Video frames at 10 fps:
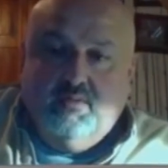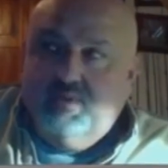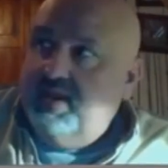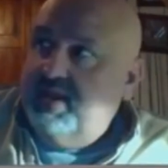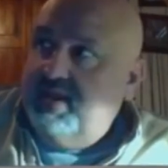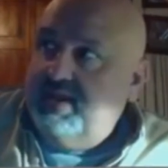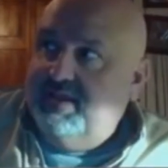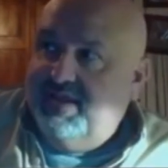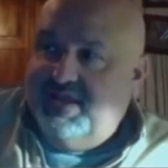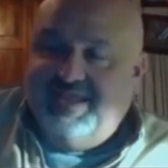But he
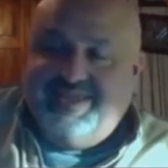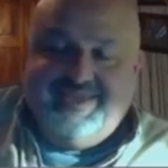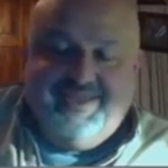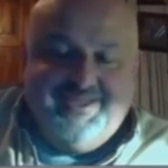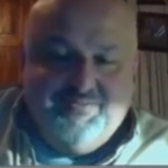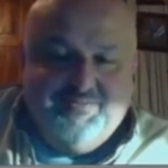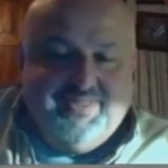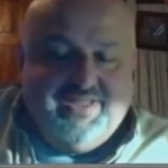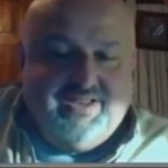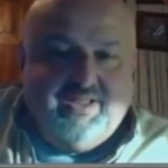came.
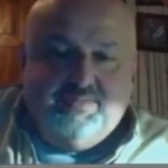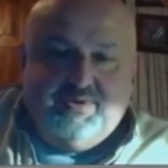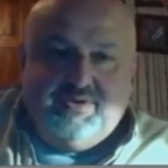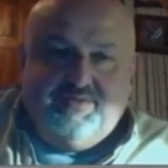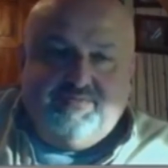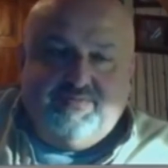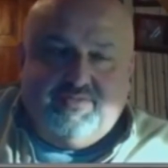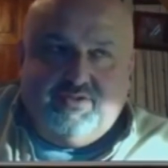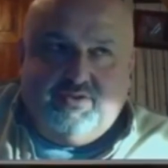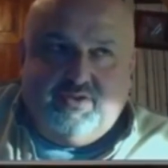
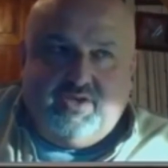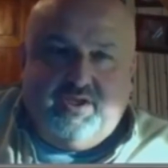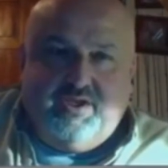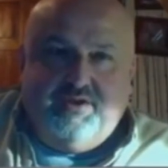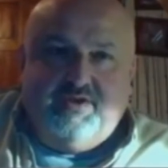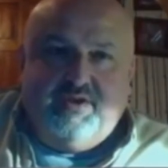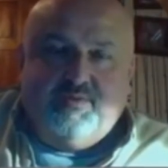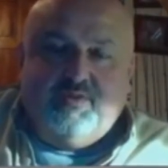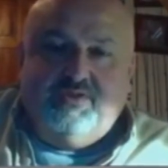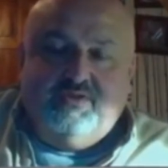You hear him
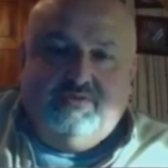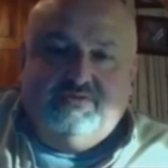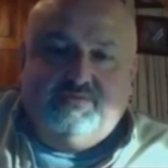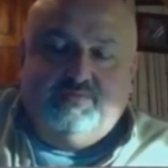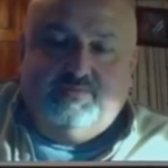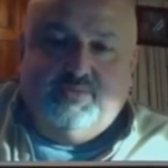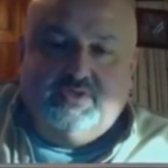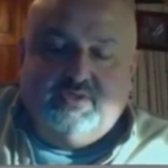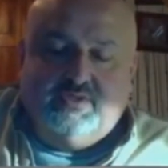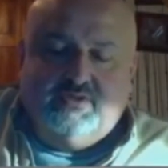run through those
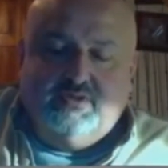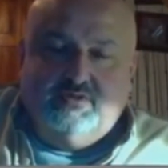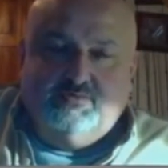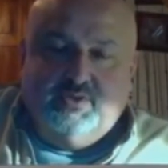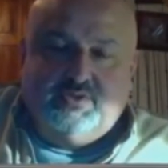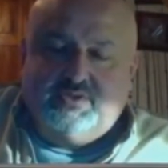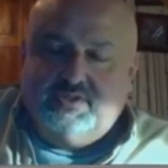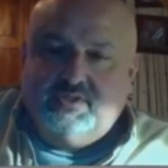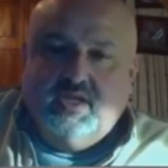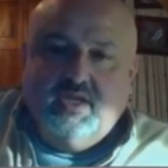
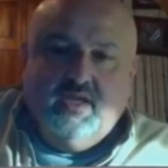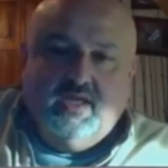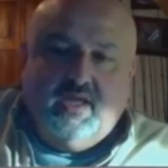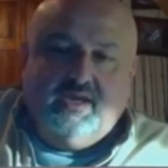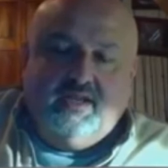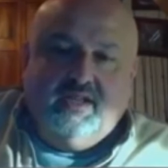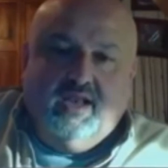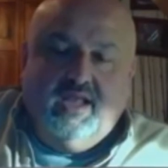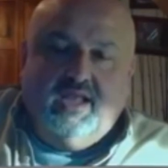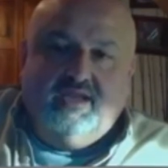bushes, and the
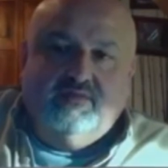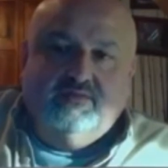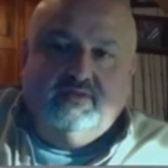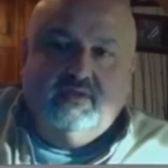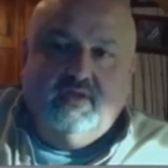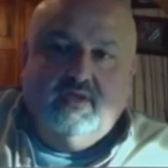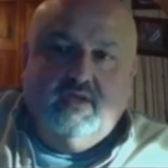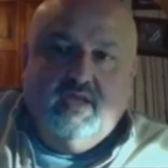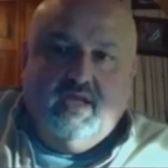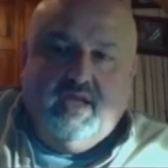leaves.
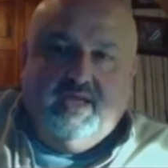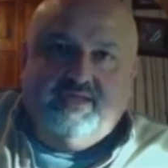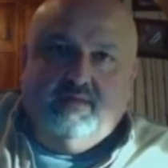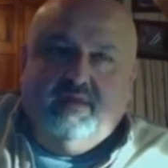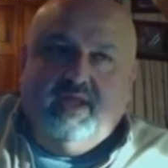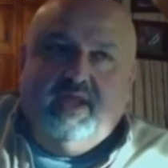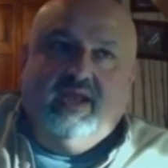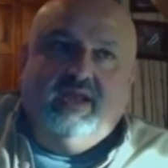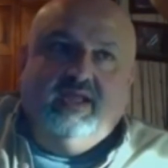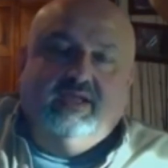I thought,
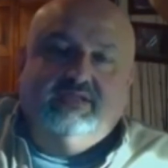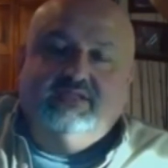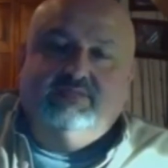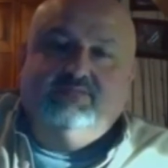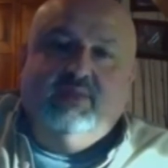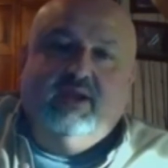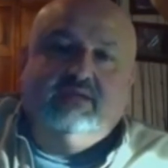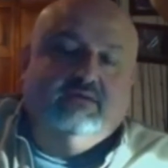man, this bear's